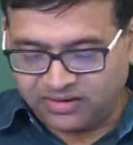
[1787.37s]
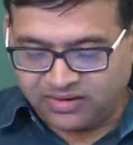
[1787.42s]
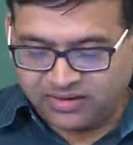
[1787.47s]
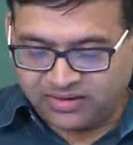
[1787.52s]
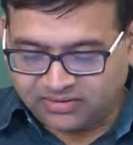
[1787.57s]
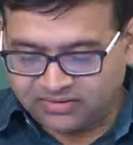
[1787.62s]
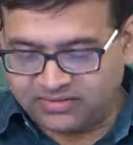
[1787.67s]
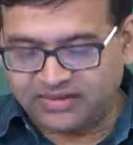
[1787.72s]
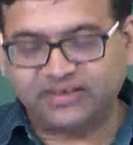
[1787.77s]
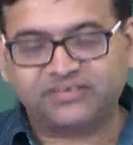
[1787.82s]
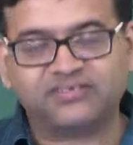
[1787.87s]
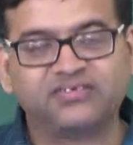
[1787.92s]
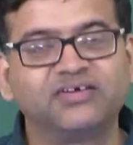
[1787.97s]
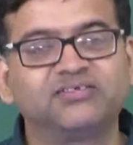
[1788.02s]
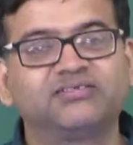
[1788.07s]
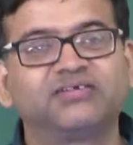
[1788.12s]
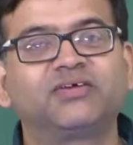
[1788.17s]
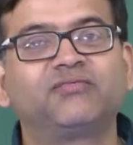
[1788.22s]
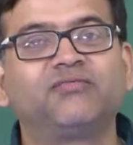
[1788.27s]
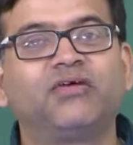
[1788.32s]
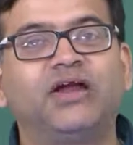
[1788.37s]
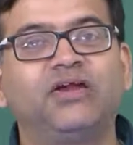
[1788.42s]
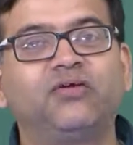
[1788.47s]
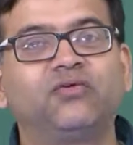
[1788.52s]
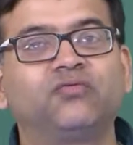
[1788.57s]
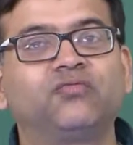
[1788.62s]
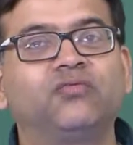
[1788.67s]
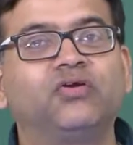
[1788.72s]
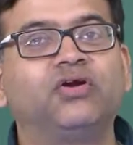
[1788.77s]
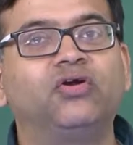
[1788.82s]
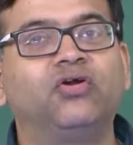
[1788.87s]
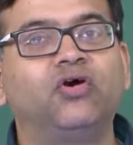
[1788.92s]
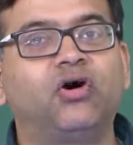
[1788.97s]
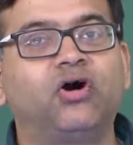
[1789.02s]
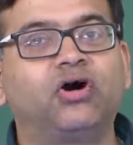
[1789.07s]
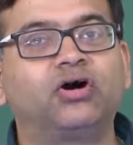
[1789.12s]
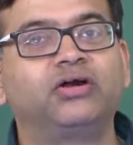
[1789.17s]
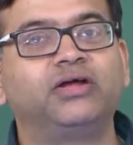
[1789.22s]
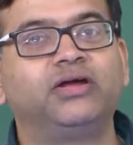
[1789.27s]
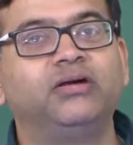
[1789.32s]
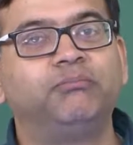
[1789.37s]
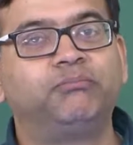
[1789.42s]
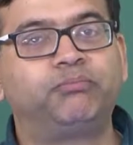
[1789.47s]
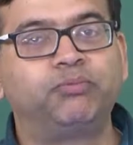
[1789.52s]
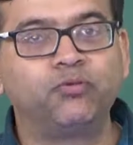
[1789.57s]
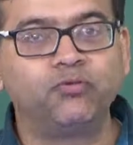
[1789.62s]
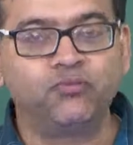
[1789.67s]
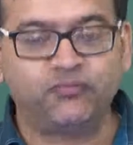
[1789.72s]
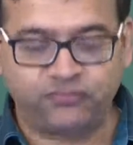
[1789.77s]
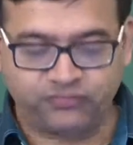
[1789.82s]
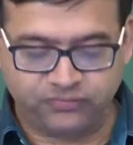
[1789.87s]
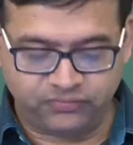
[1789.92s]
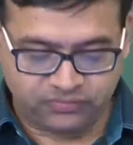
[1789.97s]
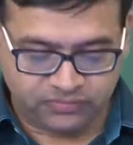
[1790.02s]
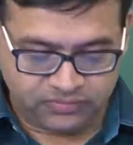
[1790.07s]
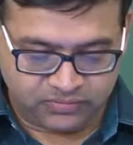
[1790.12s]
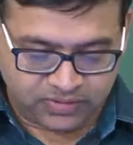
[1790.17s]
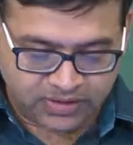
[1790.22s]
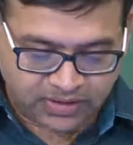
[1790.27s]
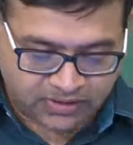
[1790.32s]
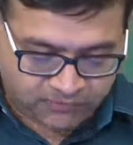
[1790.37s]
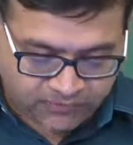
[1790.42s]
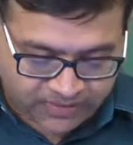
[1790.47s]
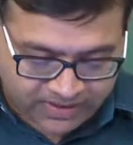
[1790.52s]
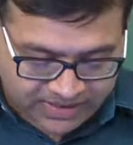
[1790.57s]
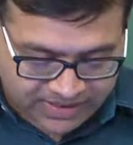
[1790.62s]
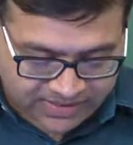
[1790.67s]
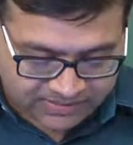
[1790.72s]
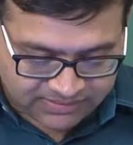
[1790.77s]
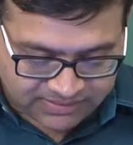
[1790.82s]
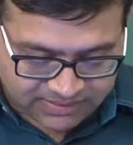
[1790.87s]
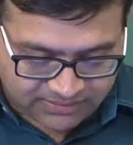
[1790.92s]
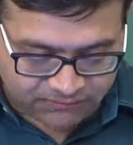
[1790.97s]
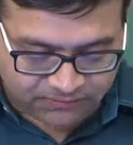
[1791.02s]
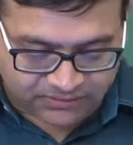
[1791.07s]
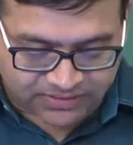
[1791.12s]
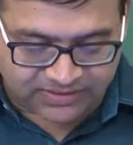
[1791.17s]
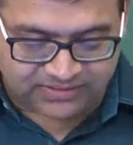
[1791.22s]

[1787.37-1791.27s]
the extrinsic values will not improve. Whereas, if there is a